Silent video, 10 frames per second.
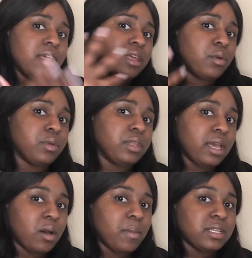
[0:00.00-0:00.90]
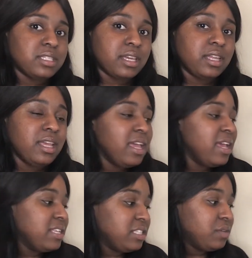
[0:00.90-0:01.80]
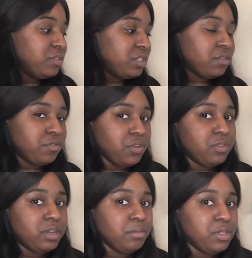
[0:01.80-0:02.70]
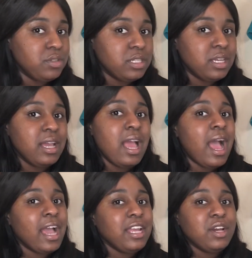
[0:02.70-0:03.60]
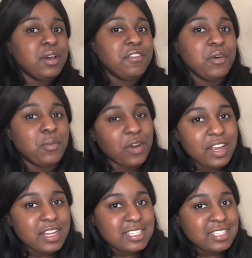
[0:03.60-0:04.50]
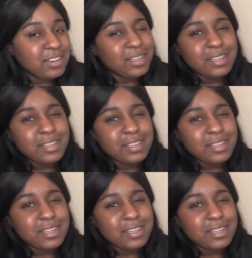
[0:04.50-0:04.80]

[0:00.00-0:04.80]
that really help my skin instead of just a few that I'm using. I know if it works,